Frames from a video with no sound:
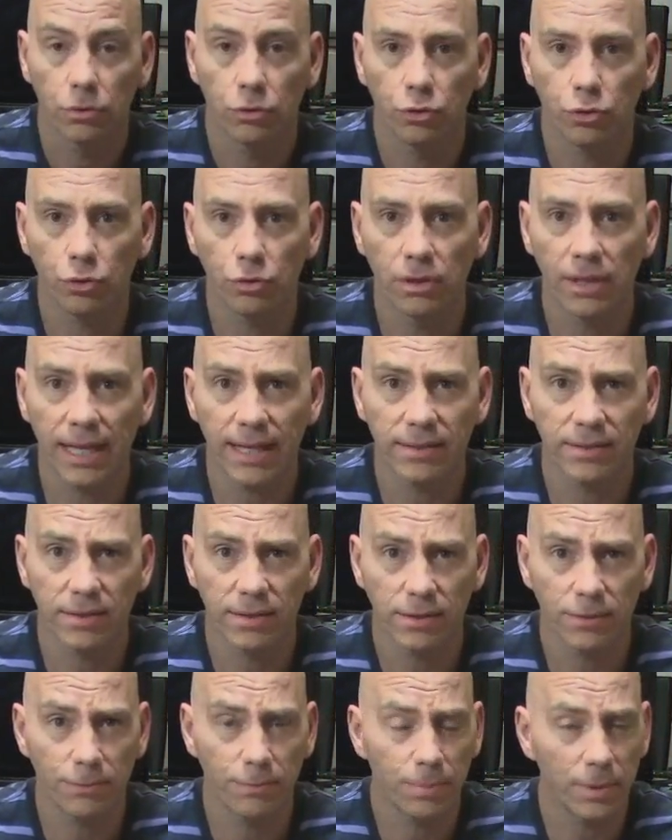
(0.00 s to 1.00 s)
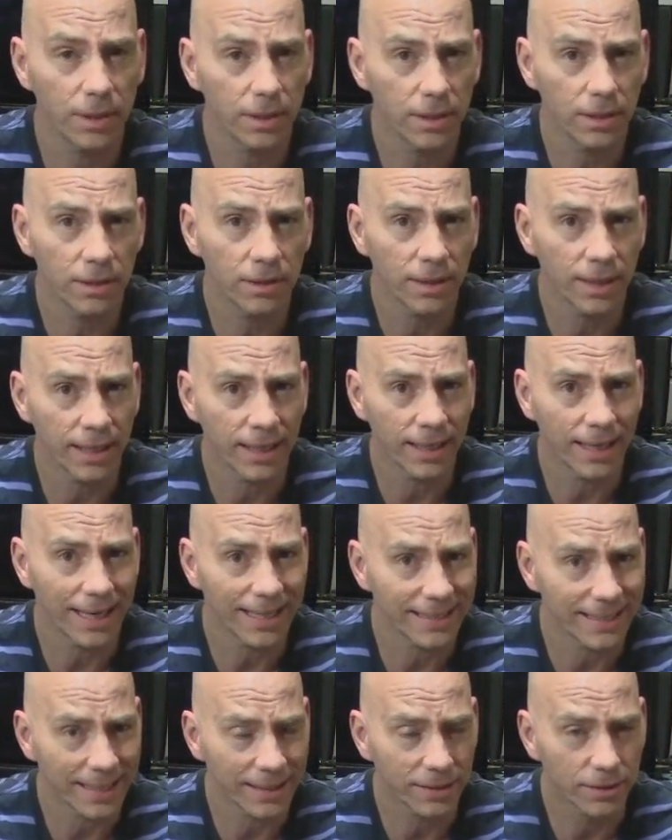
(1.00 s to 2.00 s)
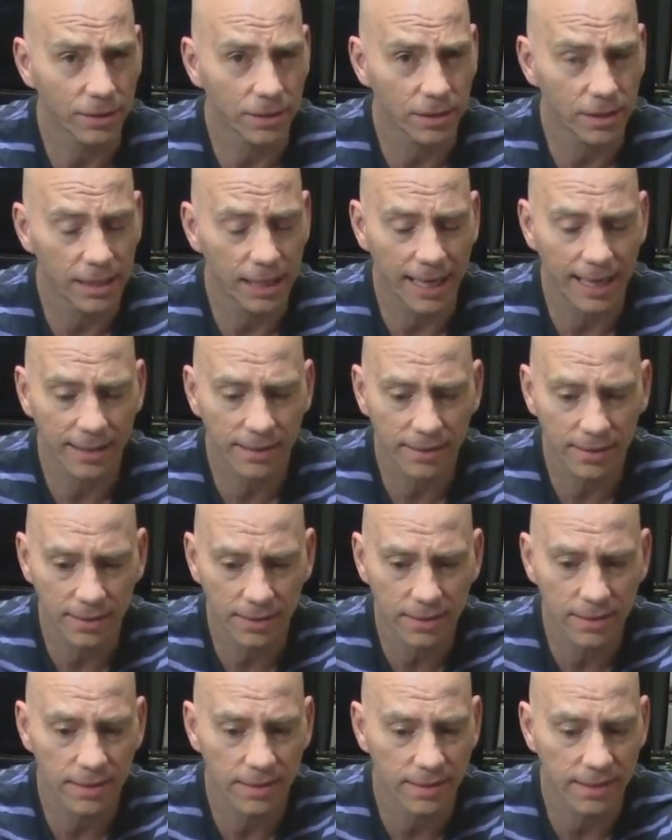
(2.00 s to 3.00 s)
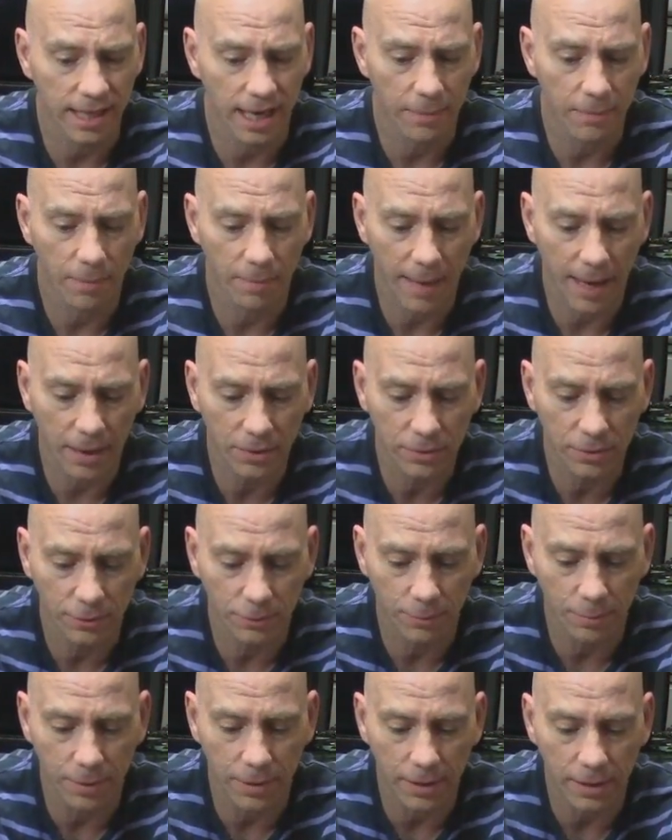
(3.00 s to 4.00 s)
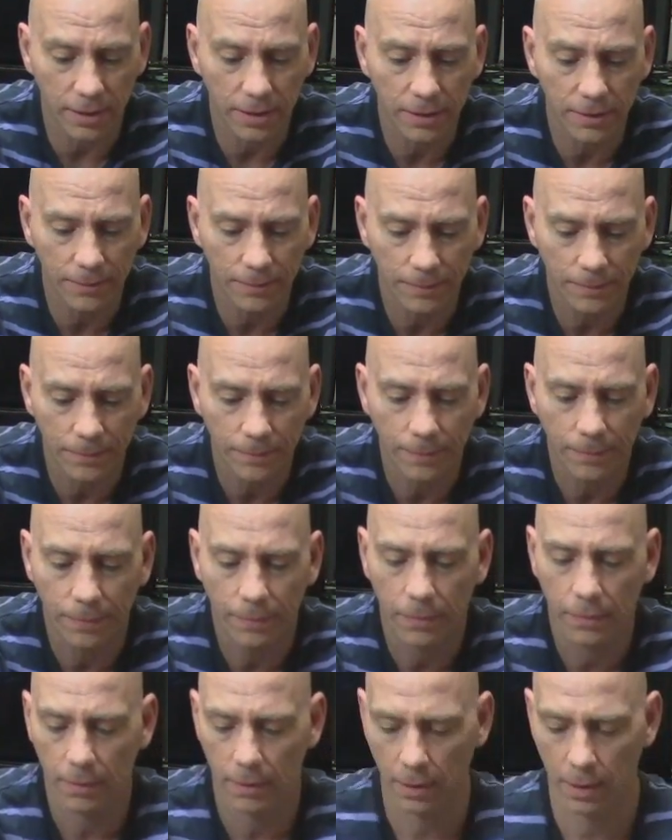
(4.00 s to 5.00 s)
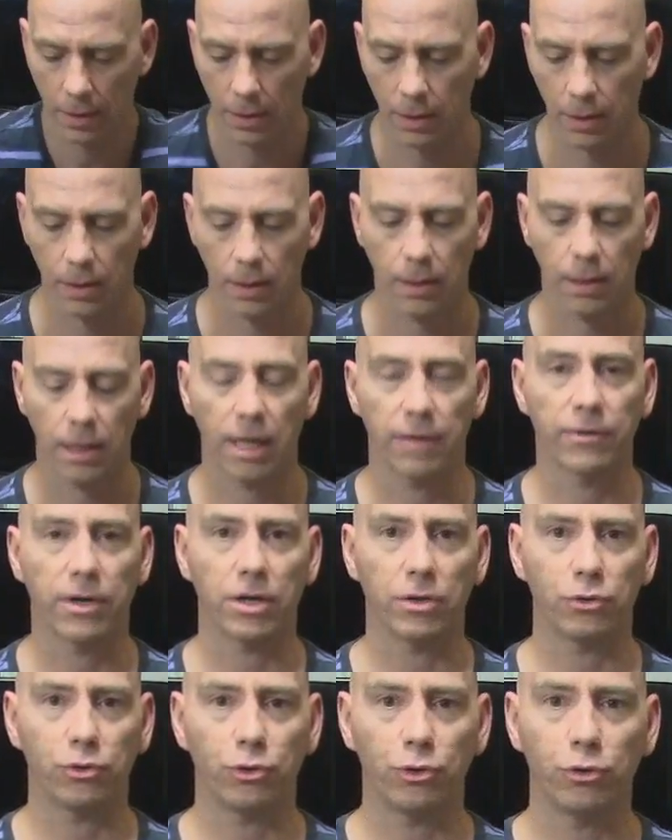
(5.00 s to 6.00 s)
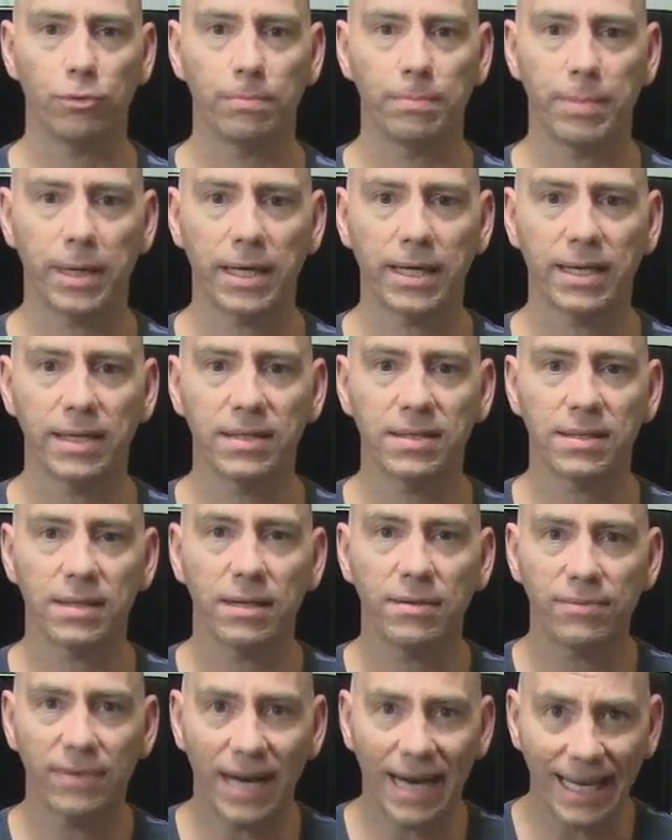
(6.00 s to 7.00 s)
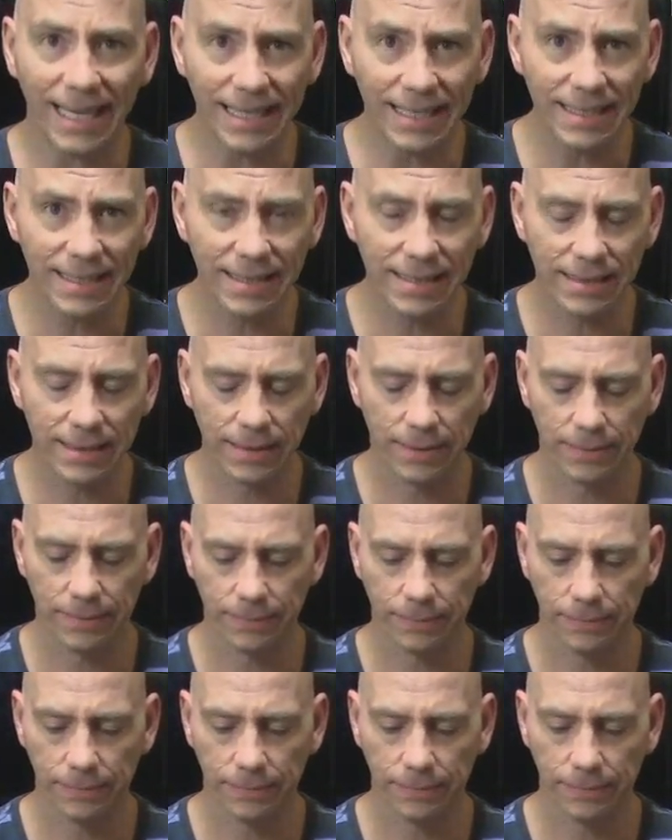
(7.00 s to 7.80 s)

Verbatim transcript: Two glasses of beer in identical glasses, the same amount of beer. I've got two buckets of ice.